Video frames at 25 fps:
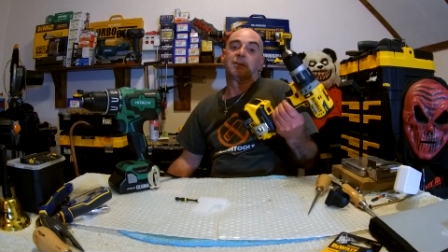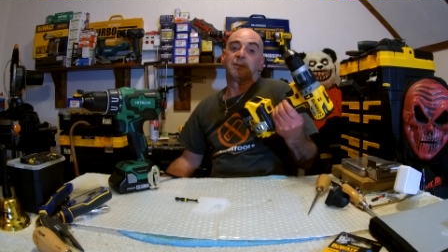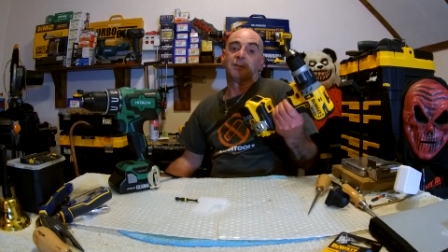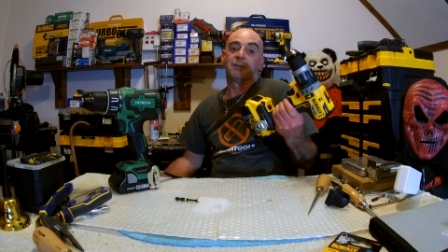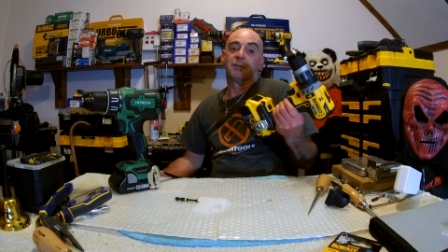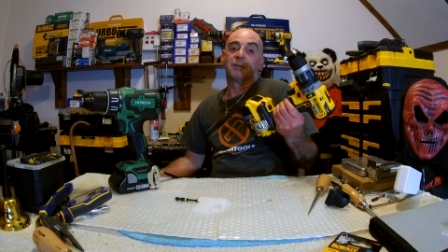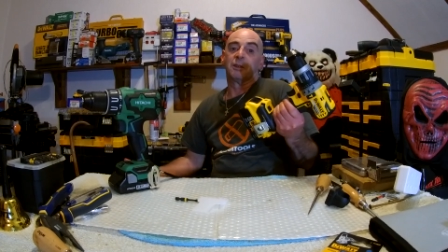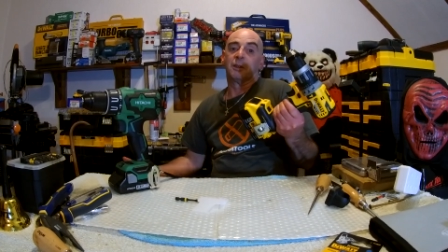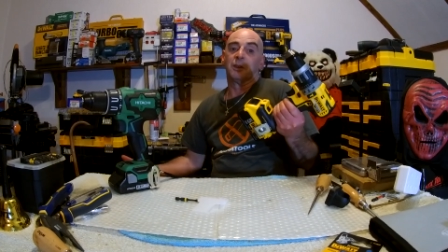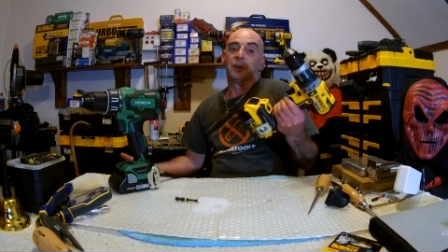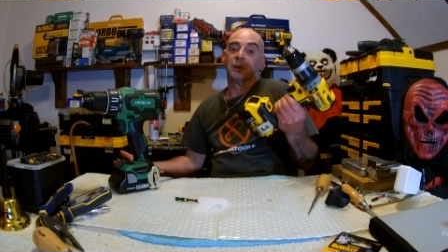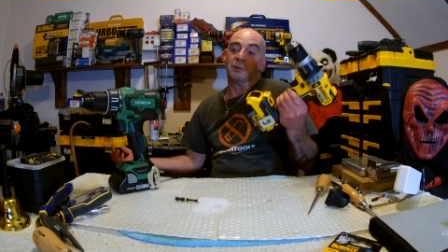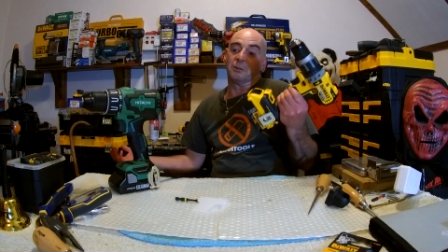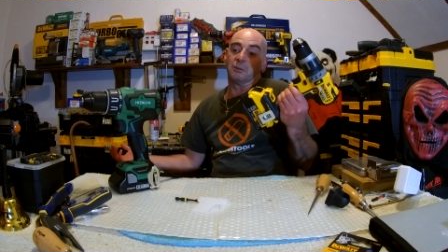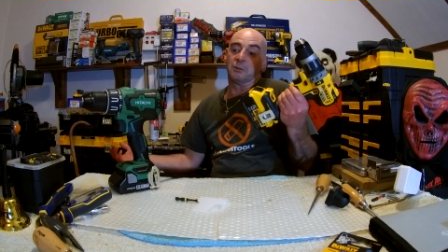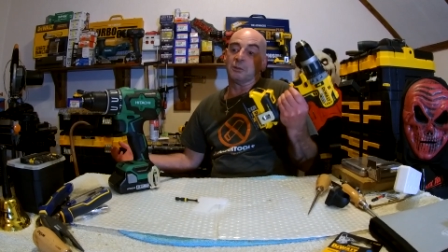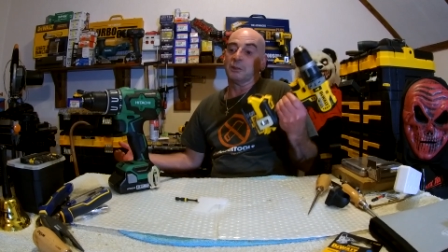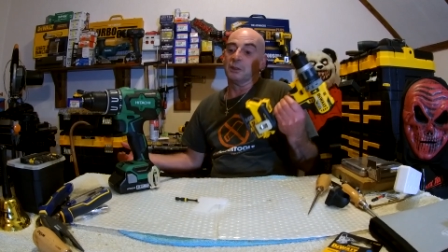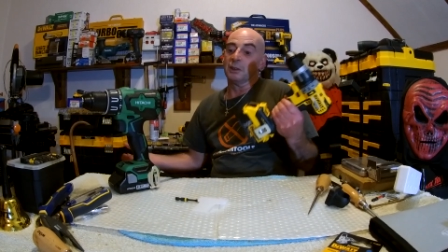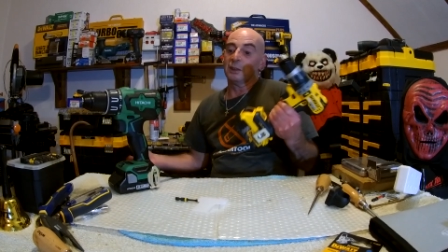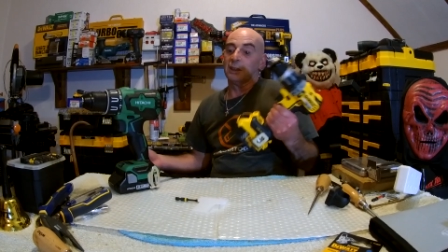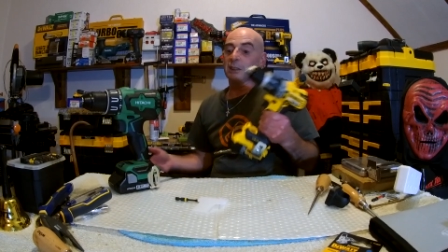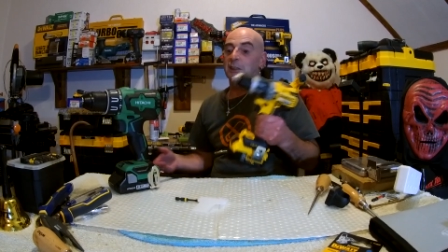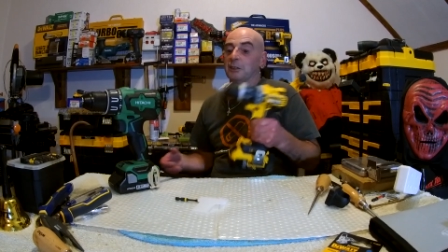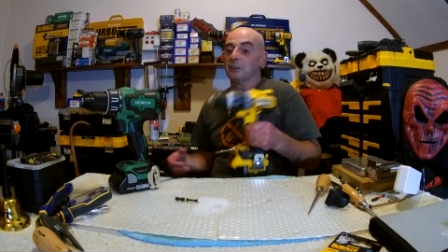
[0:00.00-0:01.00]
So,
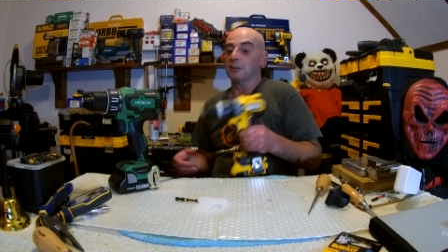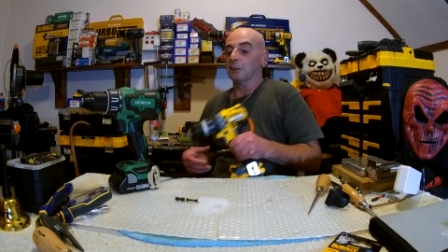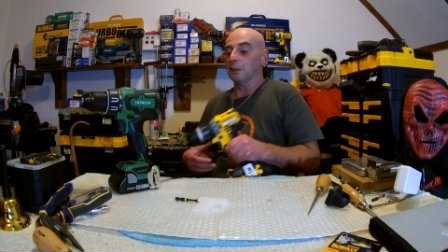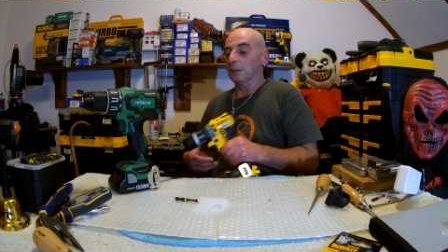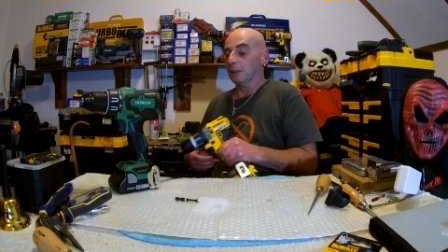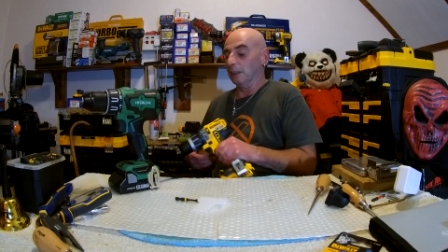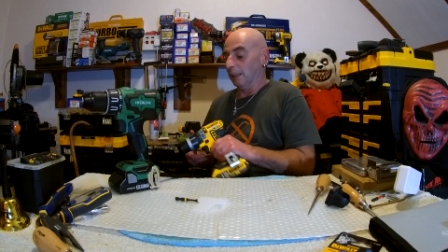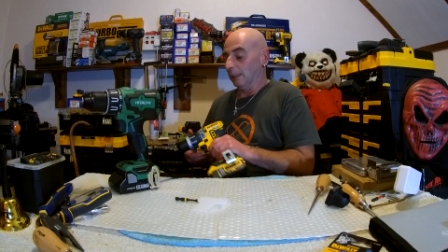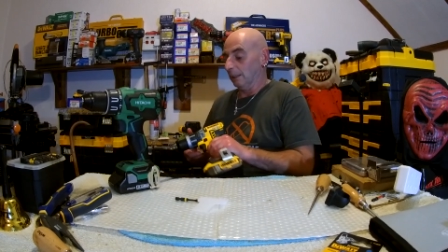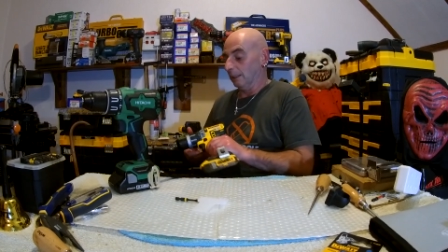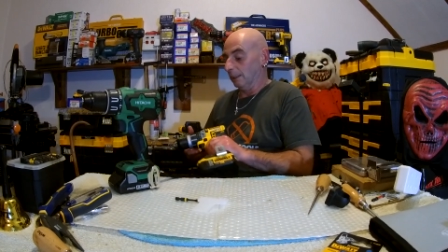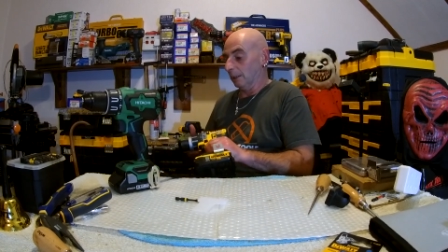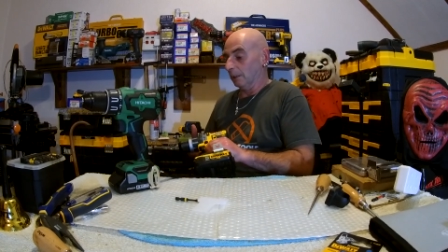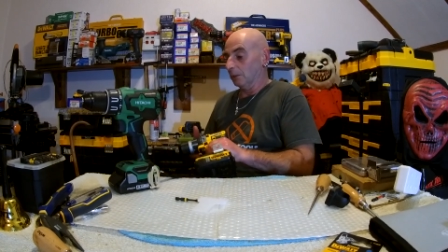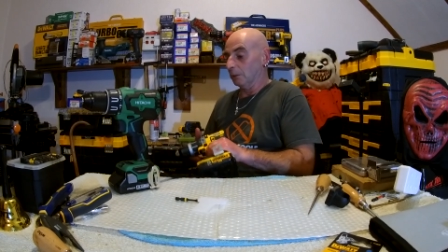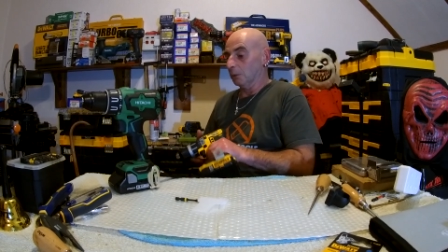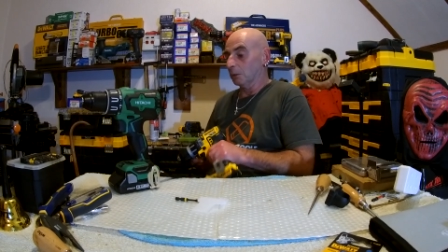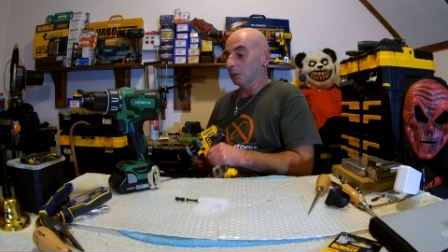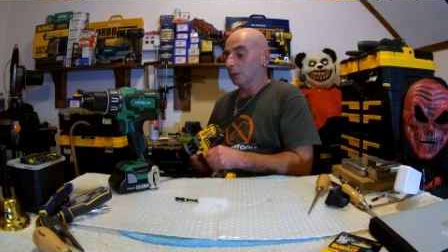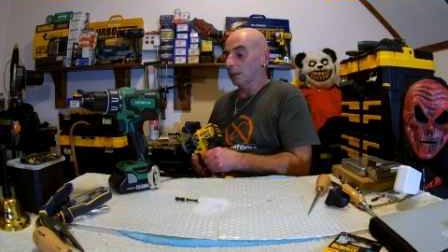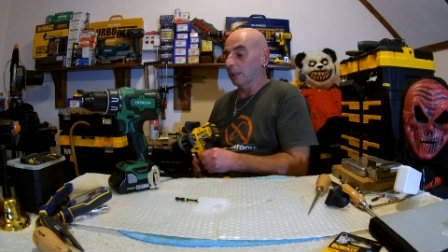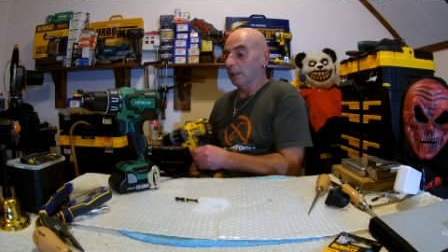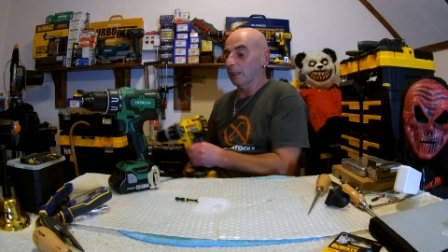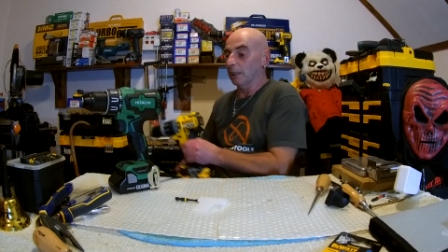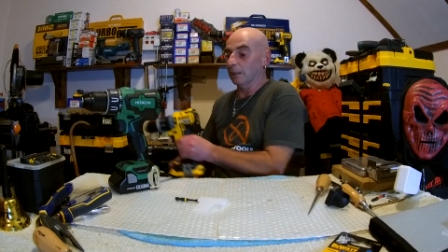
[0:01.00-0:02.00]
really and truly, it did
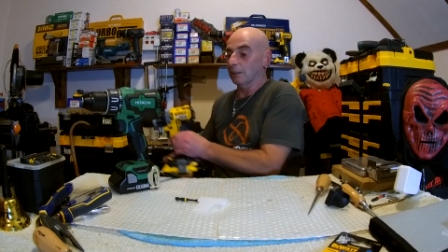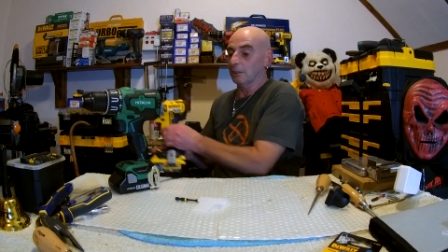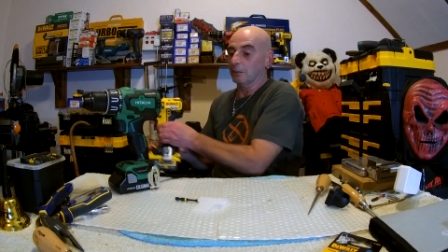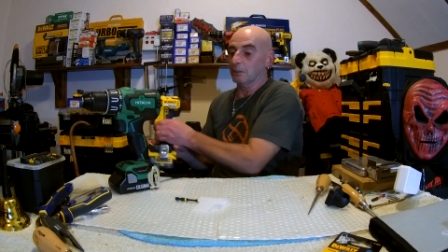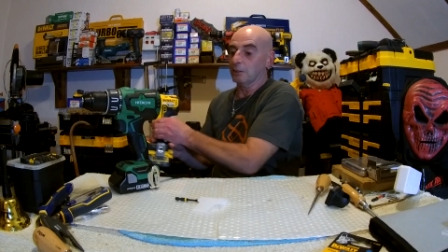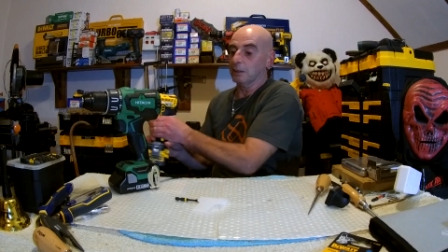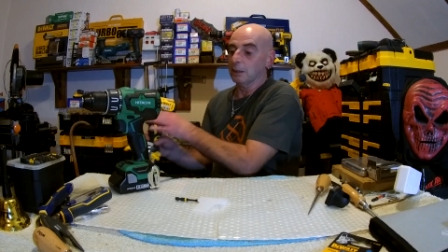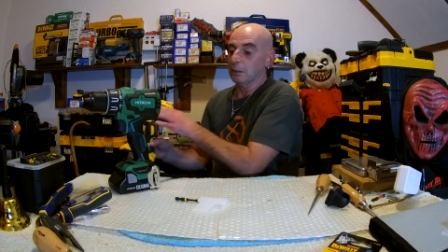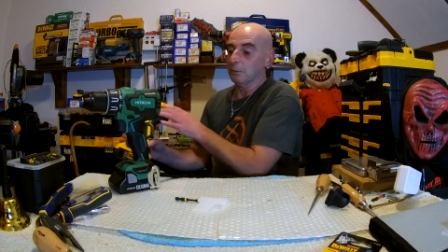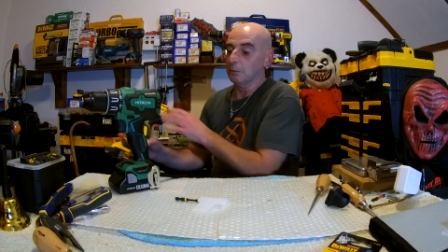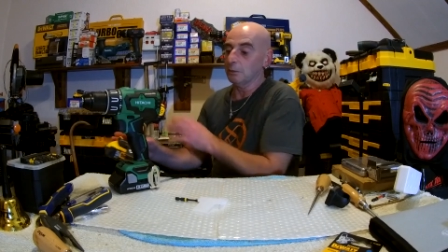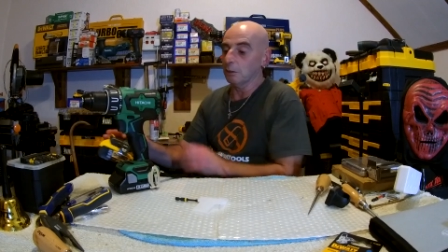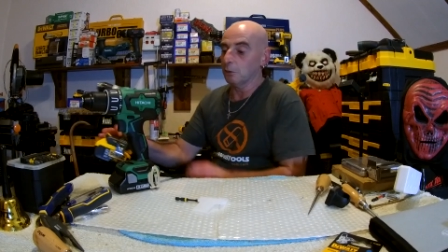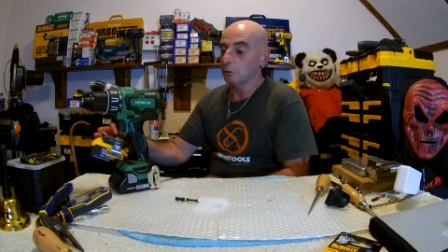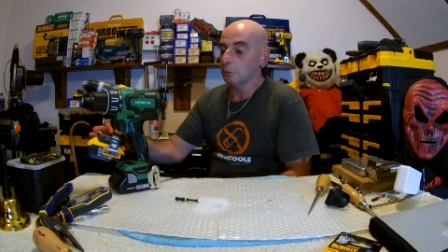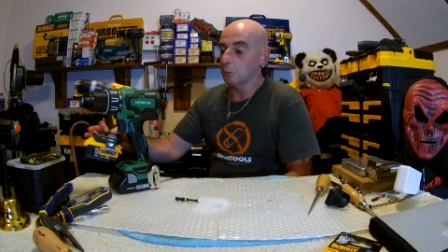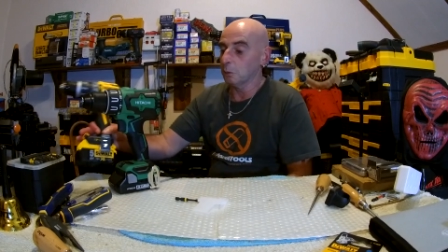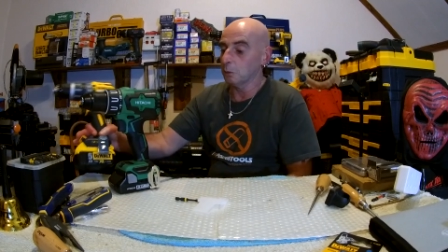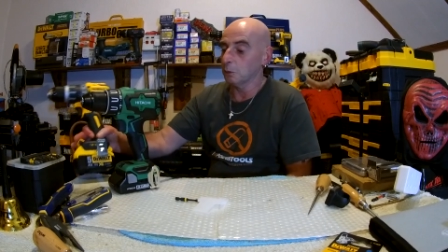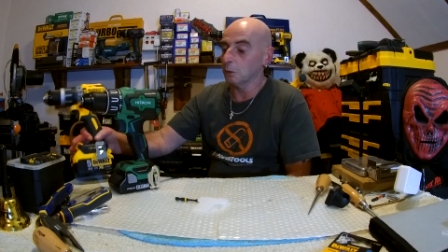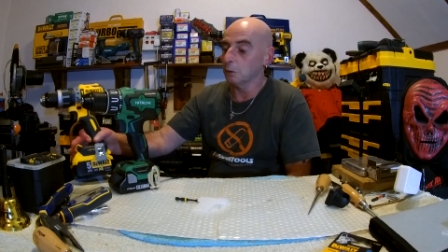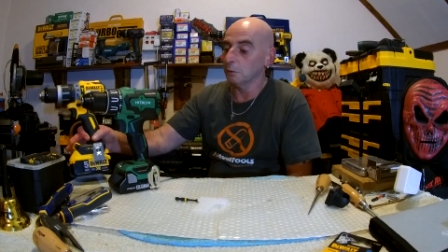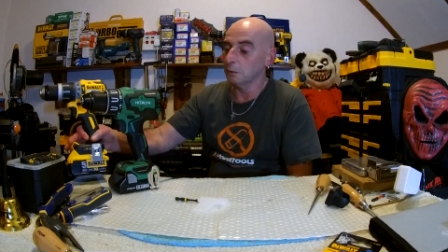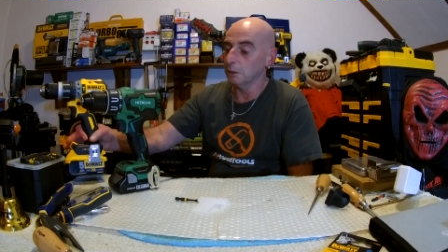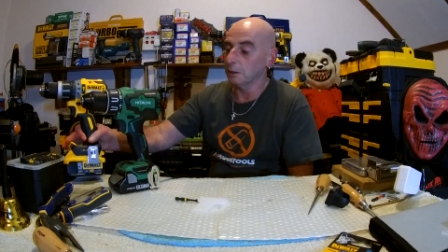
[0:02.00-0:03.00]
okay. I'll just leave this
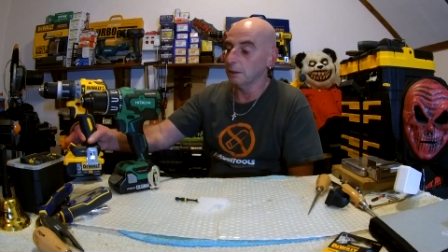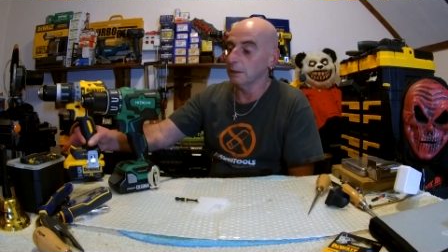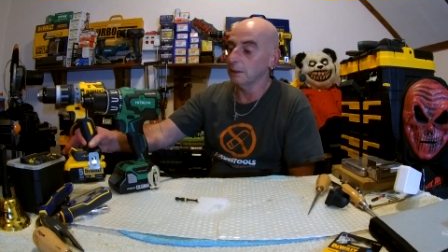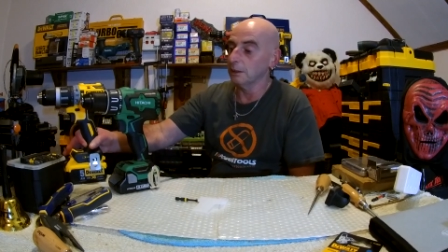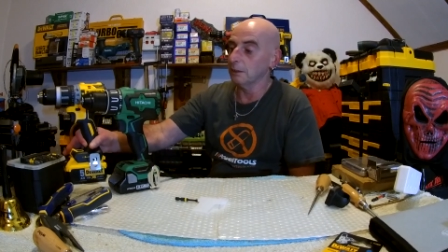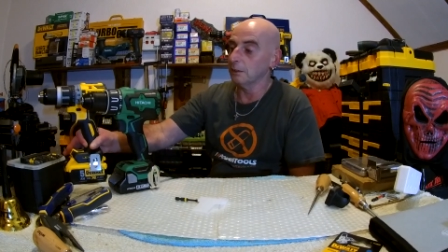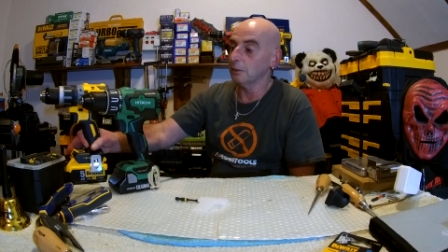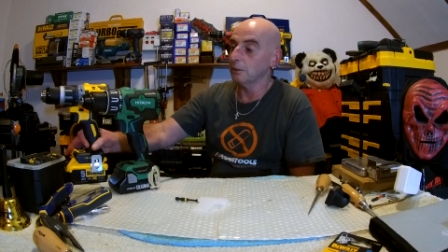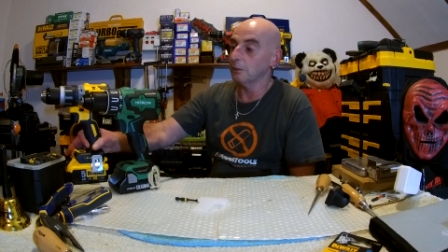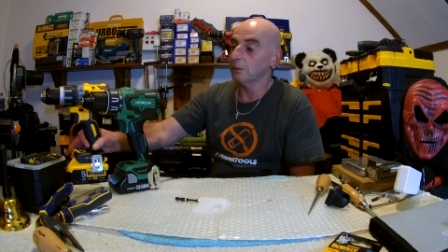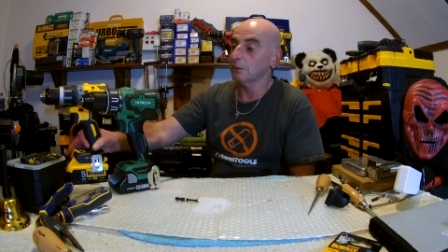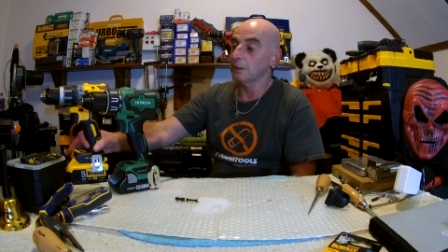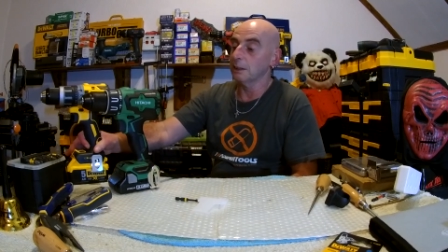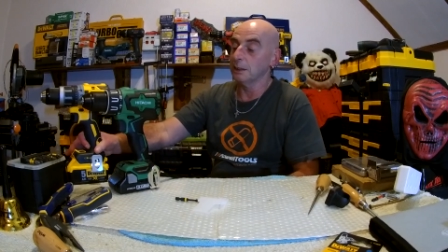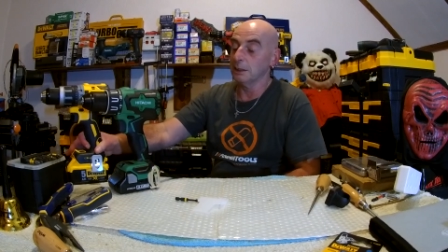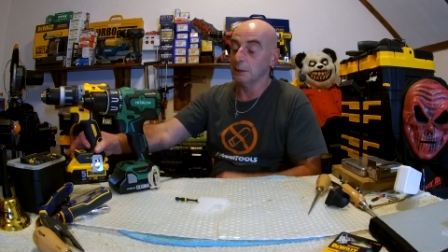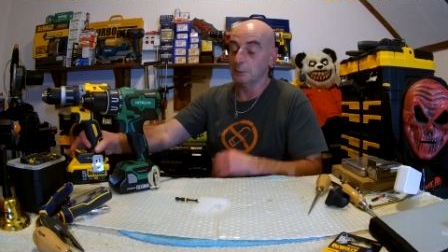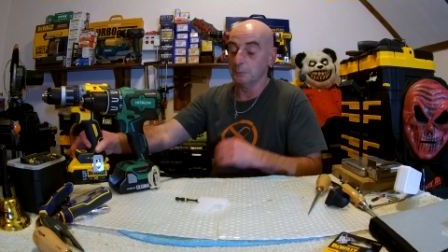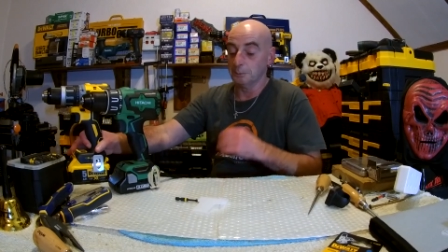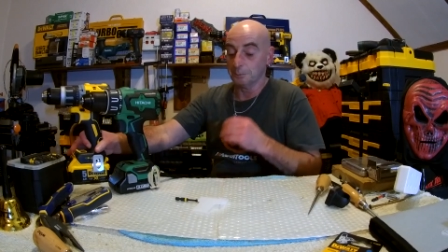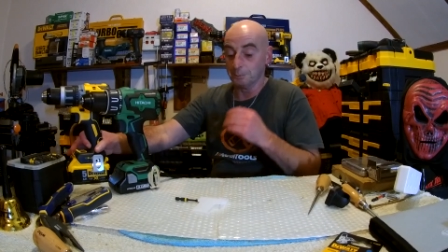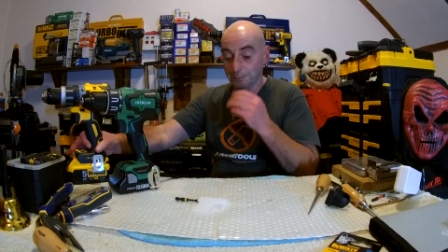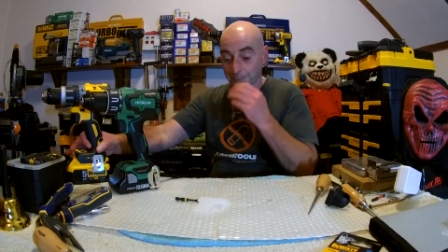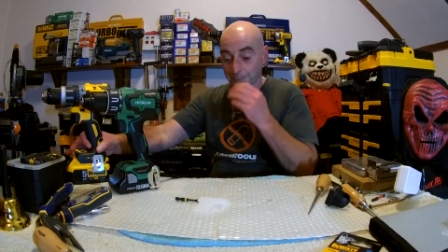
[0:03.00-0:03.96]
one over here just now.